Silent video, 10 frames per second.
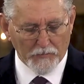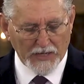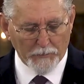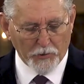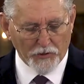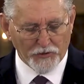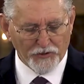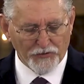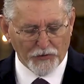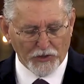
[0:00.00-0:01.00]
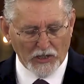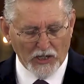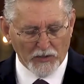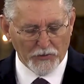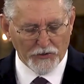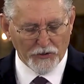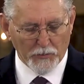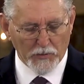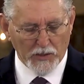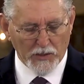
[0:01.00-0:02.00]
and purchased for God with your
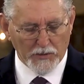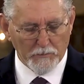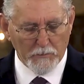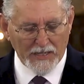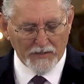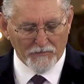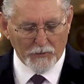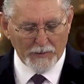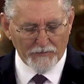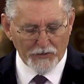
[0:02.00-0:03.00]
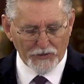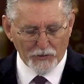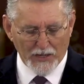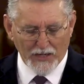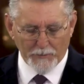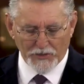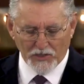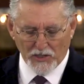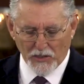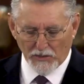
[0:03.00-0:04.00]
blood men from every tribe and
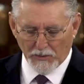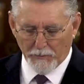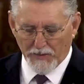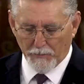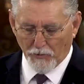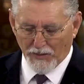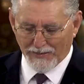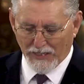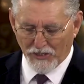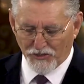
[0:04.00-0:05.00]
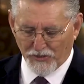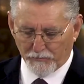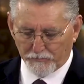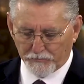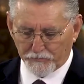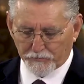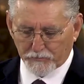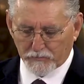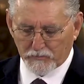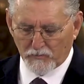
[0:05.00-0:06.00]
tongue and people and nation.
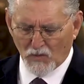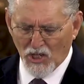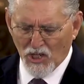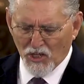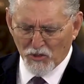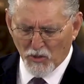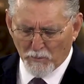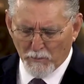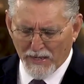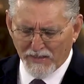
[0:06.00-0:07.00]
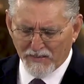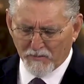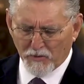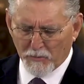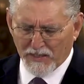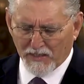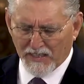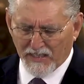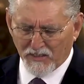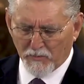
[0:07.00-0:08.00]
You have made them to be a
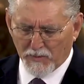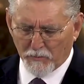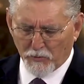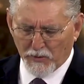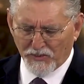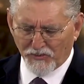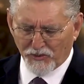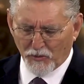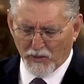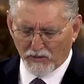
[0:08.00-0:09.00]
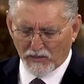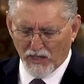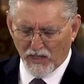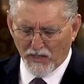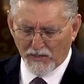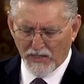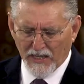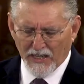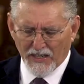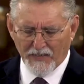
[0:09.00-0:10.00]
kingdom and priests to our God,
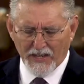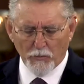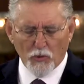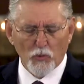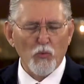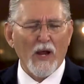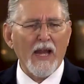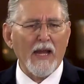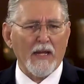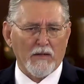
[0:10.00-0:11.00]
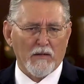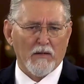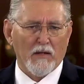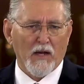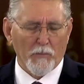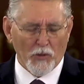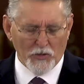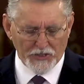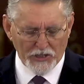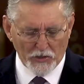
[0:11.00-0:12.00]
and they will reign
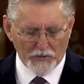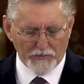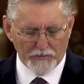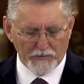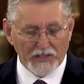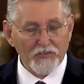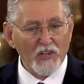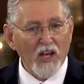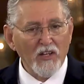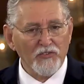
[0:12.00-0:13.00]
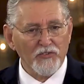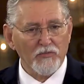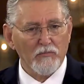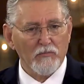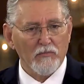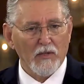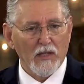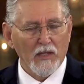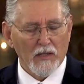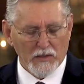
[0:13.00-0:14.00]
upon the earth. That's us.
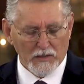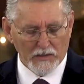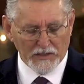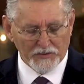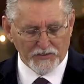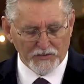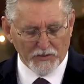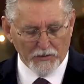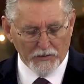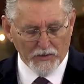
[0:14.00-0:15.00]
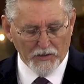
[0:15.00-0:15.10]
That's the